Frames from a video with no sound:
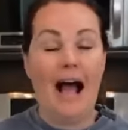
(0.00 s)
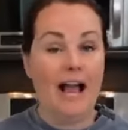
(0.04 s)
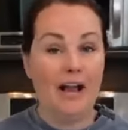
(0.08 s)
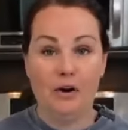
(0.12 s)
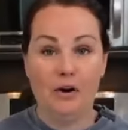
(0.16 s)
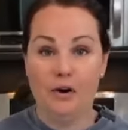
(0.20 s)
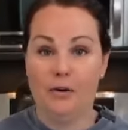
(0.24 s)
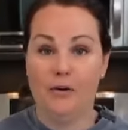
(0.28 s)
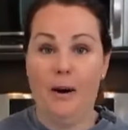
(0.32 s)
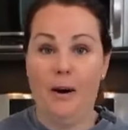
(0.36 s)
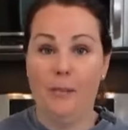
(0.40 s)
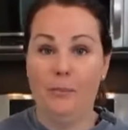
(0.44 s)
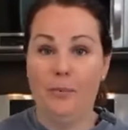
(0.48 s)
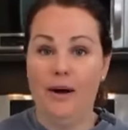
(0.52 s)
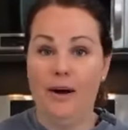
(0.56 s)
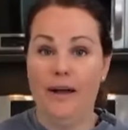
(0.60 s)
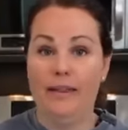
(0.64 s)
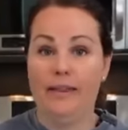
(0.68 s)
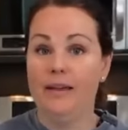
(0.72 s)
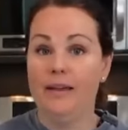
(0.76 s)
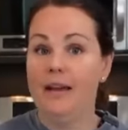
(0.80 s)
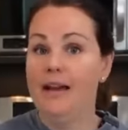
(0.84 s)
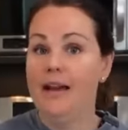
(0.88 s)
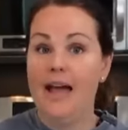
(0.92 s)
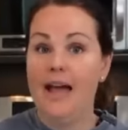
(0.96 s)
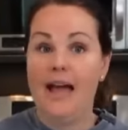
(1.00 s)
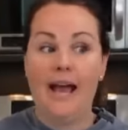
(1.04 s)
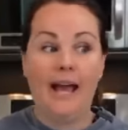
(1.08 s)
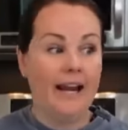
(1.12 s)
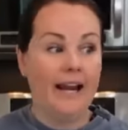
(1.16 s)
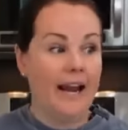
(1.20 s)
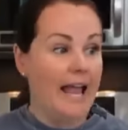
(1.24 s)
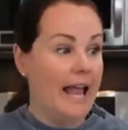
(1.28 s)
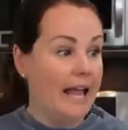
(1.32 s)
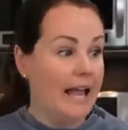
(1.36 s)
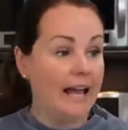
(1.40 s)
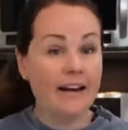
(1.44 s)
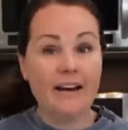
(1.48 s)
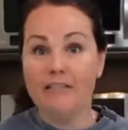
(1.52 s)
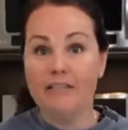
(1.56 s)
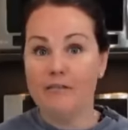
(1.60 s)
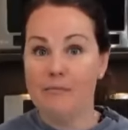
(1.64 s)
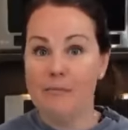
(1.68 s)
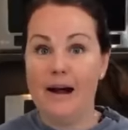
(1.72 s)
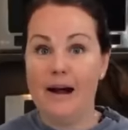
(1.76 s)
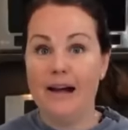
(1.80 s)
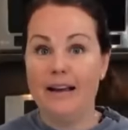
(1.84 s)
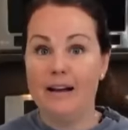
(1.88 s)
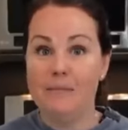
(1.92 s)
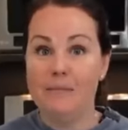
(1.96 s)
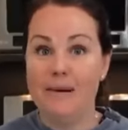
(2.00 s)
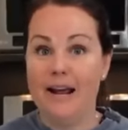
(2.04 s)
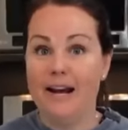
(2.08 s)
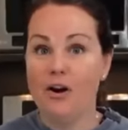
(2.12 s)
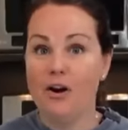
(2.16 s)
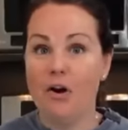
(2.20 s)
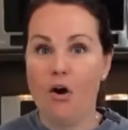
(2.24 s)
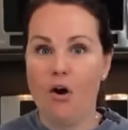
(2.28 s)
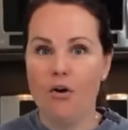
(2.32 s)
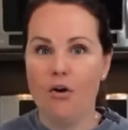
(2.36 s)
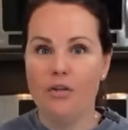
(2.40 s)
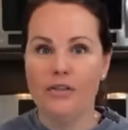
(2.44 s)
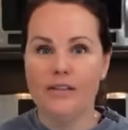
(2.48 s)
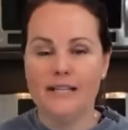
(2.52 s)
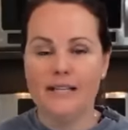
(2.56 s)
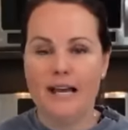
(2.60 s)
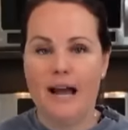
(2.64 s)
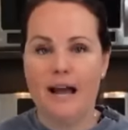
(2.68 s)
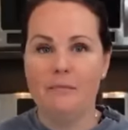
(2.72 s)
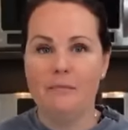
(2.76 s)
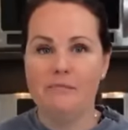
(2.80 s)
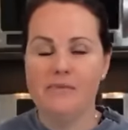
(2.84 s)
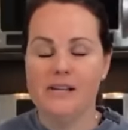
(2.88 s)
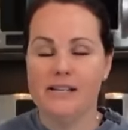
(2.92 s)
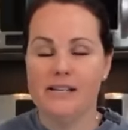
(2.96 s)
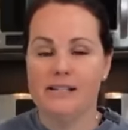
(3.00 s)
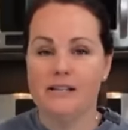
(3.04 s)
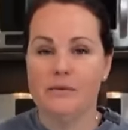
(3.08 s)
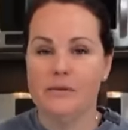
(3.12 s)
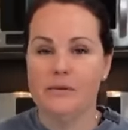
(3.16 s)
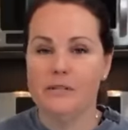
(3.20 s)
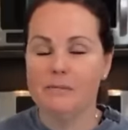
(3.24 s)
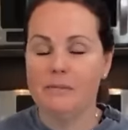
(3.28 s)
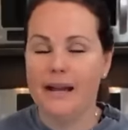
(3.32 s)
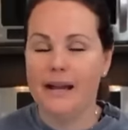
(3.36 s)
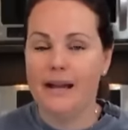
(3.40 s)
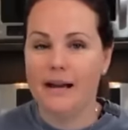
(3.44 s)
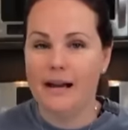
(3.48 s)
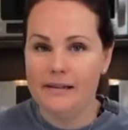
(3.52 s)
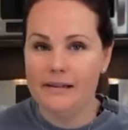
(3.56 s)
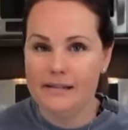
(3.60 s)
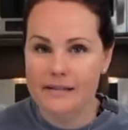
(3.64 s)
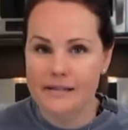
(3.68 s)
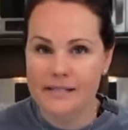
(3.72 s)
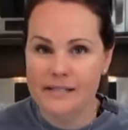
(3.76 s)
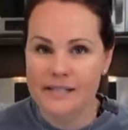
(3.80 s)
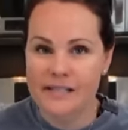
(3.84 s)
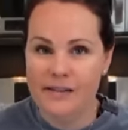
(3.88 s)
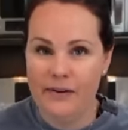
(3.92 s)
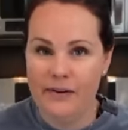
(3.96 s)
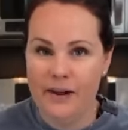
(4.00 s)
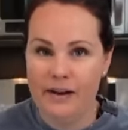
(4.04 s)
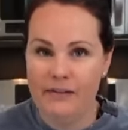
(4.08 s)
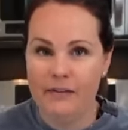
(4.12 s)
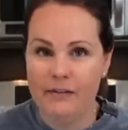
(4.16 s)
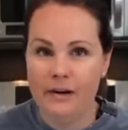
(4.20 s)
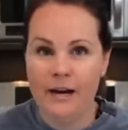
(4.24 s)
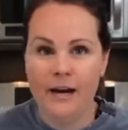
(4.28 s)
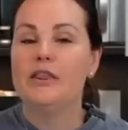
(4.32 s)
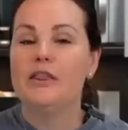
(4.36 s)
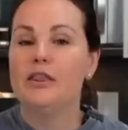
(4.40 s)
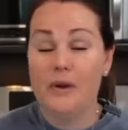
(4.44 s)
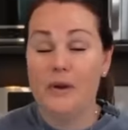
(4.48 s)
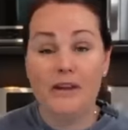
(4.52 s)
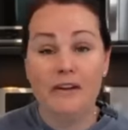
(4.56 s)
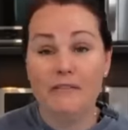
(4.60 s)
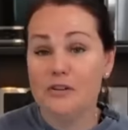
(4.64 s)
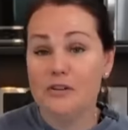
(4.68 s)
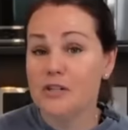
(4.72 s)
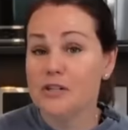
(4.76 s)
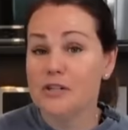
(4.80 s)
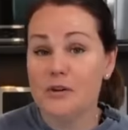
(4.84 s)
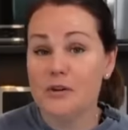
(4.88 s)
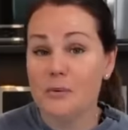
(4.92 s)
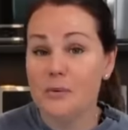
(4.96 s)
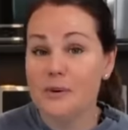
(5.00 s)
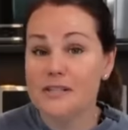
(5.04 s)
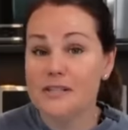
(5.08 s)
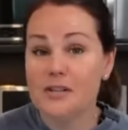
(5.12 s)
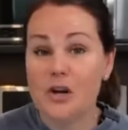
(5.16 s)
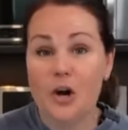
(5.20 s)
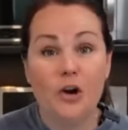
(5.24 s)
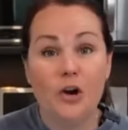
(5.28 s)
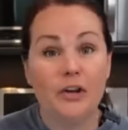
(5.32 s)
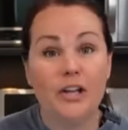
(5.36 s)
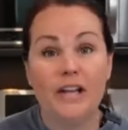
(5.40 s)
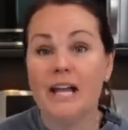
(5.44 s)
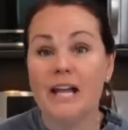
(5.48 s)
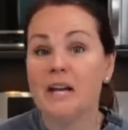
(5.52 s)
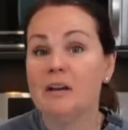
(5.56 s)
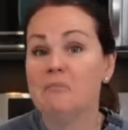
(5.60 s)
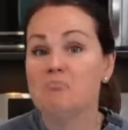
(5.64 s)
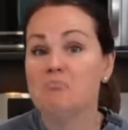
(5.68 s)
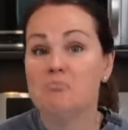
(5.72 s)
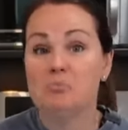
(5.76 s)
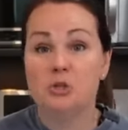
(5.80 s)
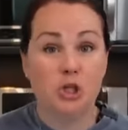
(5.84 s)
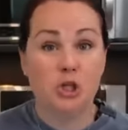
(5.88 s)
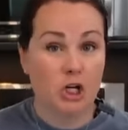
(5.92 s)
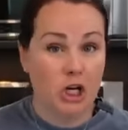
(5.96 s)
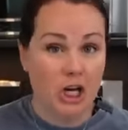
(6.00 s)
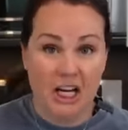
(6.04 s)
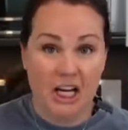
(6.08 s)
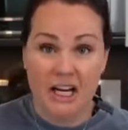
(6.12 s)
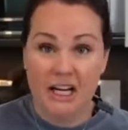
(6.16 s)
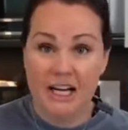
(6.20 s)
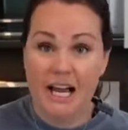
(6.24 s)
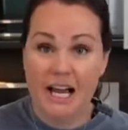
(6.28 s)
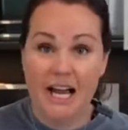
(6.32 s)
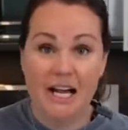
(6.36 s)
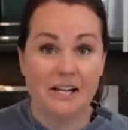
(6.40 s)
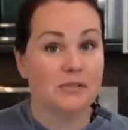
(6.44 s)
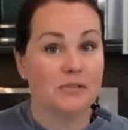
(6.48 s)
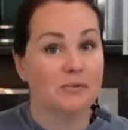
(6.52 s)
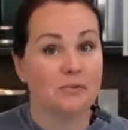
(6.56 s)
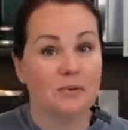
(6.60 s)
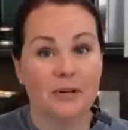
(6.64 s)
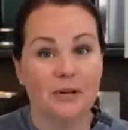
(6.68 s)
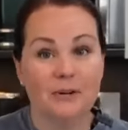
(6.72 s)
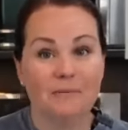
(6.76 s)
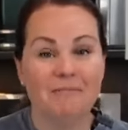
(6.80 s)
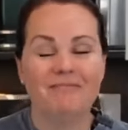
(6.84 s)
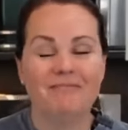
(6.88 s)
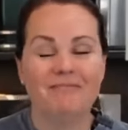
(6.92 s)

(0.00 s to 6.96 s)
I grew up with. An aunt of mine made it all the time because it was my cousin's favorite. We have just always called it chicken casserole.